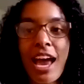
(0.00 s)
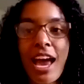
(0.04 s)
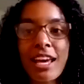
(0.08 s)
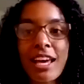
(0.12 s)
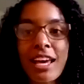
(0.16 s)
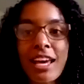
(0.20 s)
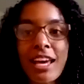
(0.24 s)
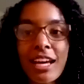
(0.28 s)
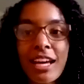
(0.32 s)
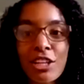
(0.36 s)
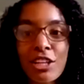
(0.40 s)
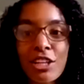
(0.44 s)

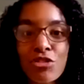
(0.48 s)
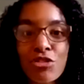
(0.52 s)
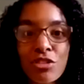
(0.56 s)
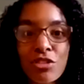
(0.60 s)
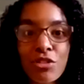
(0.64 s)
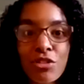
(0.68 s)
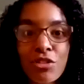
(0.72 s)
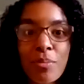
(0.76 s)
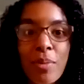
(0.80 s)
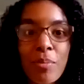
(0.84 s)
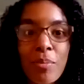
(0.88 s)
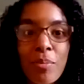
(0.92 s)
And I
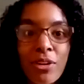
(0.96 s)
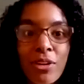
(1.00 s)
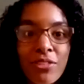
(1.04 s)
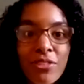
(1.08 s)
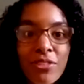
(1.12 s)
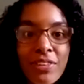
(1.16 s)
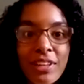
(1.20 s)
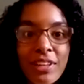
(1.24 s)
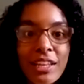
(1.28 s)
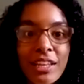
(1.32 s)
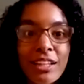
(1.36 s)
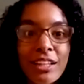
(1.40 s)
just remember
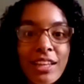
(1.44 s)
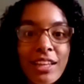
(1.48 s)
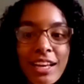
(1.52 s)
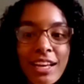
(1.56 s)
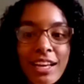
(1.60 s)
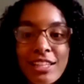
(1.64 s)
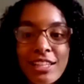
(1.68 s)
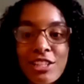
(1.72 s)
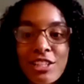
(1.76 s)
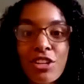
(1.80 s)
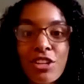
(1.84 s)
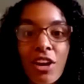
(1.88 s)
feeling
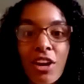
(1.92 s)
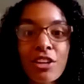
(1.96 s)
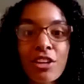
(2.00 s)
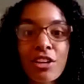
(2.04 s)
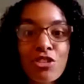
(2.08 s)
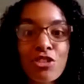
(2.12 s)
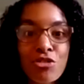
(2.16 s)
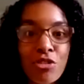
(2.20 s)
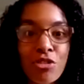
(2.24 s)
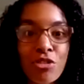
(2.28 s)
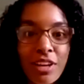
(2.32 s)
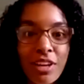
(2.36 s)
like
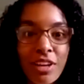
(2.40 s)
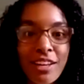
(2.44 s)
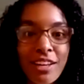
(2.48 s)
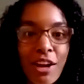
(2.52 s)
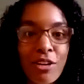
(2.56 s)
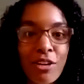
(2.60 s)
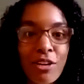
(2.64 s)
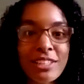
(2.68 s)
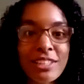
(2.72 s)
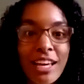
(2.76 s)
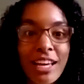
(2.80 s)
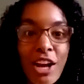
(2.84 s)

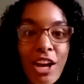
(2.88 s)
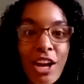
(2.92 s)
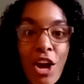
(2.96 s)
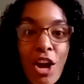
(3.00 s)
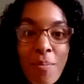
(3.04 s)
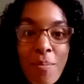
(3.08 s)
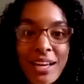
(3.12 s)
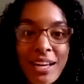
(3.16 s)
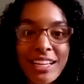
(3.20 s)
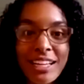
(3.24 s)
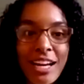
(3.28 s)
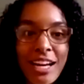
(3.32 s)
starstruck. I was like,
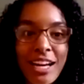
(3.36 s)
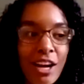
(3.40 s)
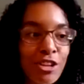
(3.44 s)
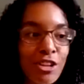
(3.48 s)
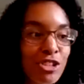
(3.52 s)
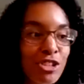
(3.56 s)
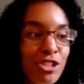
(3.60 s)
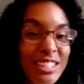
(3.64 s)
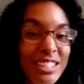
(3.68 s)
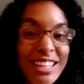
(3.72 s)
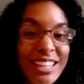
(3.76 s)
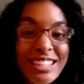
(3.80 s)
"Oh my
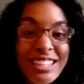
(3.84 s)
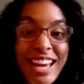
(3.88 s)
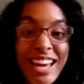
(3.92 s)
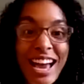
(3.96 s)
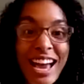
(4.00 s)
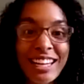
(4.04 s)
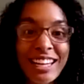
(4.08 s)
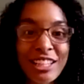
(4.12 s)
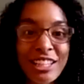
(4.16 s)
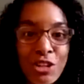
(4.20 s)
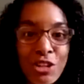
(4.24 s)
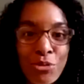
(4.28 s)
gosh, it's a
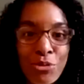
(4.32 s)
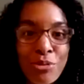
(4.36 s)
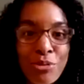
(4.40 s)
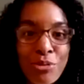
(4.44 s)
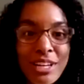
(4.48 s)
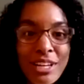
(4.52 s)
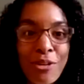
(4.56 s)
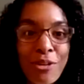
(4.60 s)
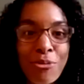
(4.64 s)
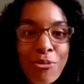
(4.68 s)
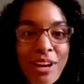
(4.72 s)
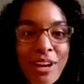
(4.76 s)
nun! It's a
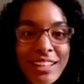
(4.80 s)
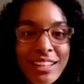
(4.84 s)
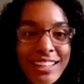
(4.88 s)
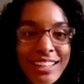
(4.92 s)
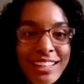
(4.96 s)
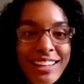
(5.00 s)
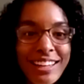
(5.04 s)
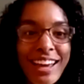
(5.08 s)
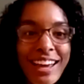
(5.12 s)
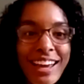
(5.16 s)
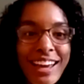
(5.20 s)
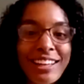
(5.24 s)
real one!"
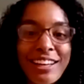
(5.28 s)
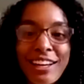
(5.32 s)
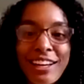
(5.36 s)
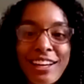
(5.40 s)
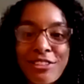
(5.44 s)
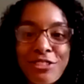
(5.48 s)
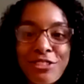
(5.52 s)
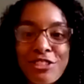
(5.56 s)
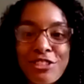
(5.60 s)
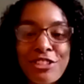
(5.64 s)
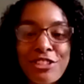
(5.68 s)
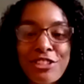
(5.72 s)
And I,
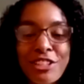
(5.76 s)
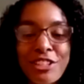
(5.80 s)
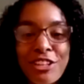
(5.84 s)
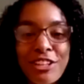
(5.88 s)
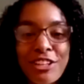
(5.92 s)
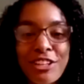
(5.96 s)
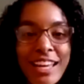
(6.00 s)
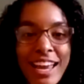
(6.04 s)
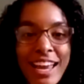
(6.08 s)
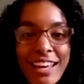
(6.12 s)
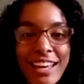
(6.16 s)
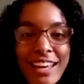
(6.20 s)
I just
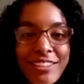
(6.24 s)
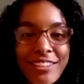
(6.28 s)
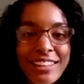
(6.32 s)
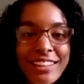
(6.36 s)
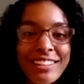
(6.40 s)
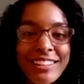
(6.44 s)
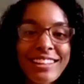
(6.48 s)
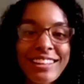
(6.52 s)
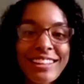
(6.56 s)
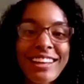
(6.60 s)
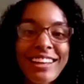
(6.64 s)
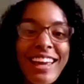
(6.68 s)
couldn't handle
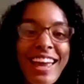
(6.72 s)
it.